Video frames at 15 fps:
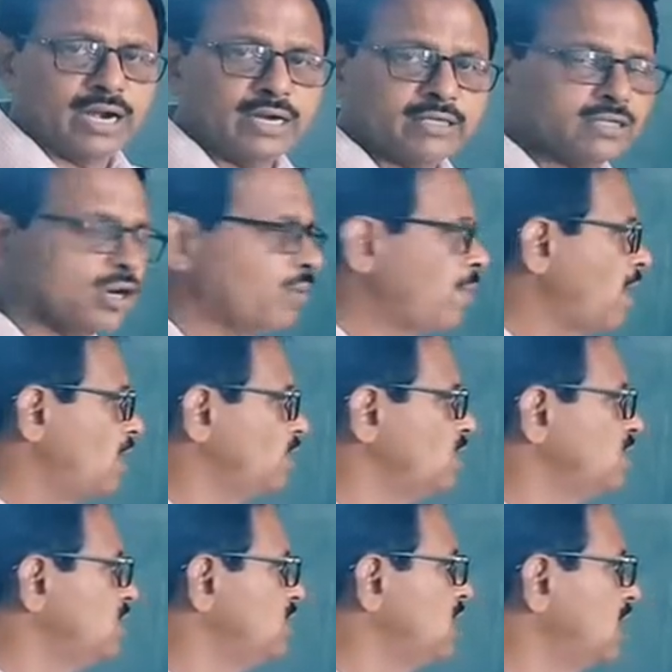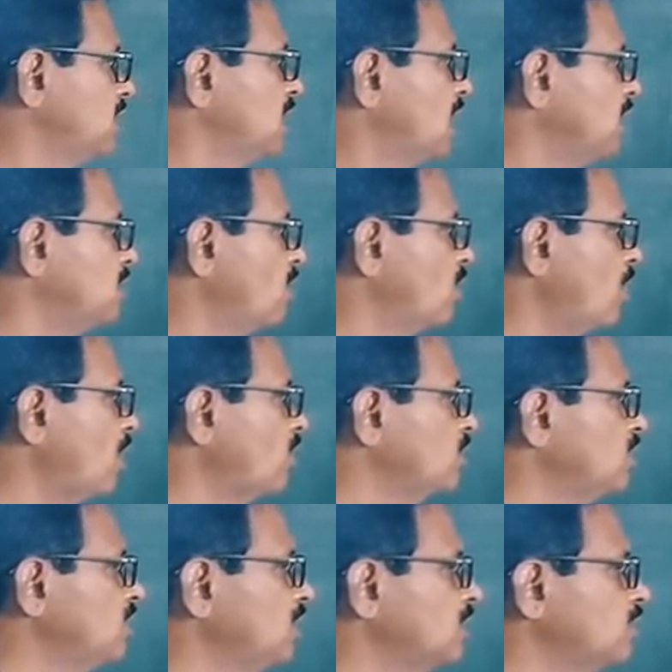Addition of hydrogen, this reaction addition of
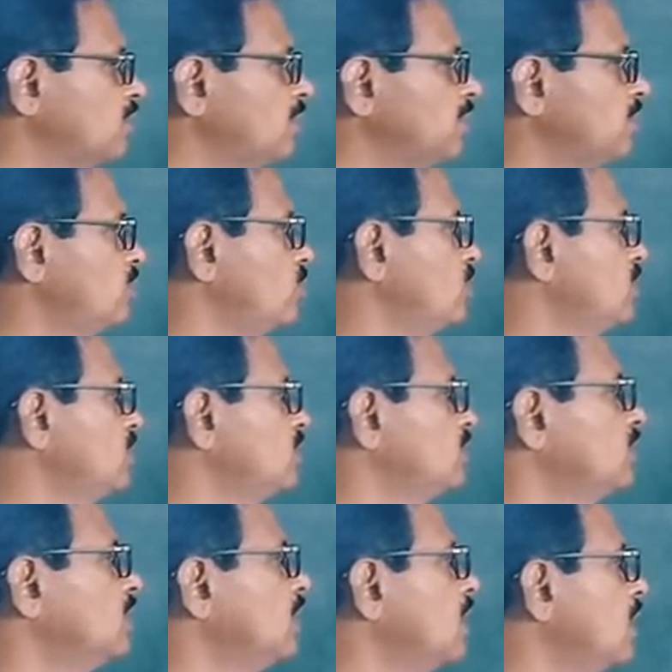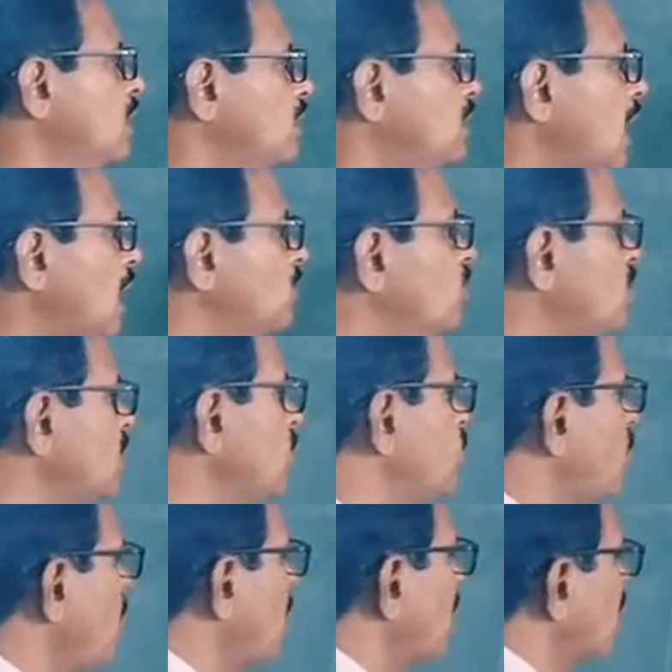hydrogen takes place into this diazonium
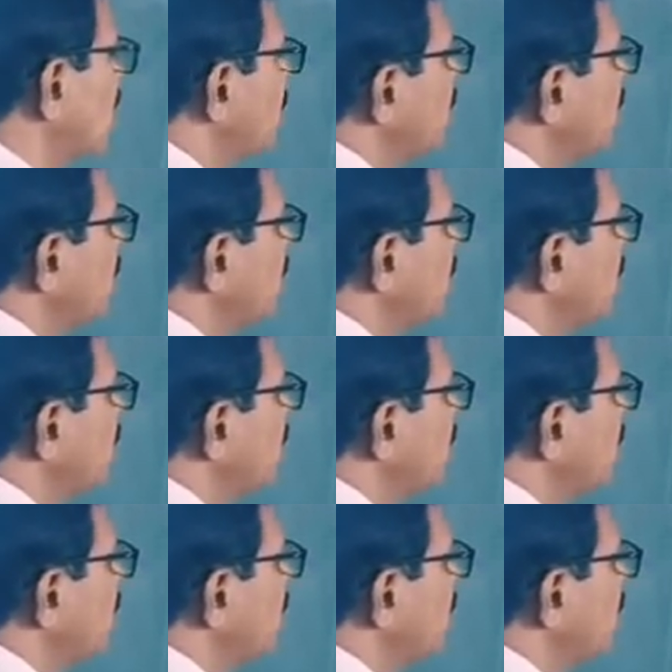salt.